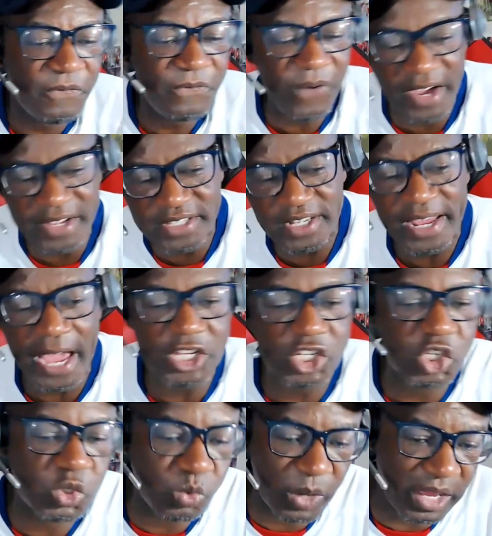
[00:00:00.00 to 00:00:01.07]
fighting and
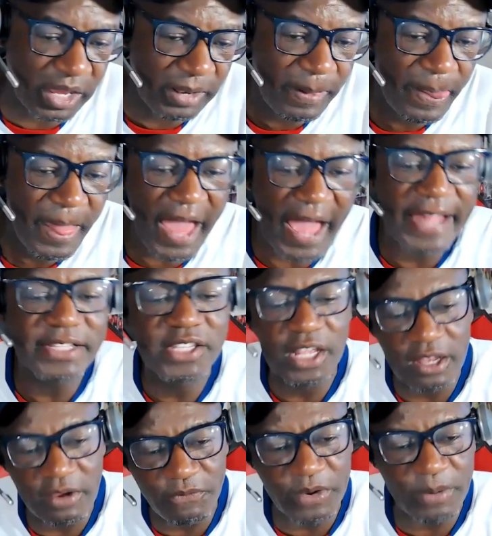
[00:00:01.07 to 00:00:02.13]
swinging and
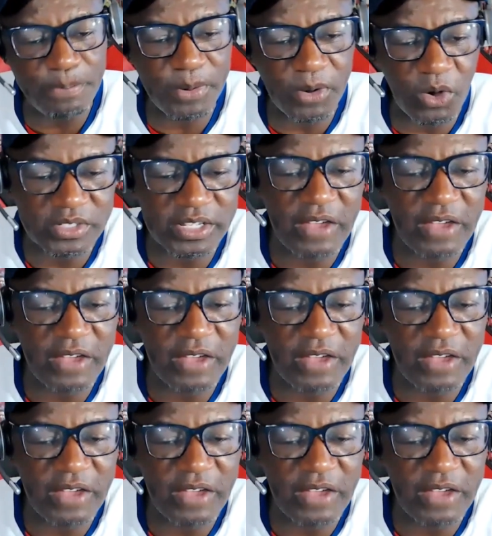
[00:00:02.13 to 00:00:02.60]
delivering blows,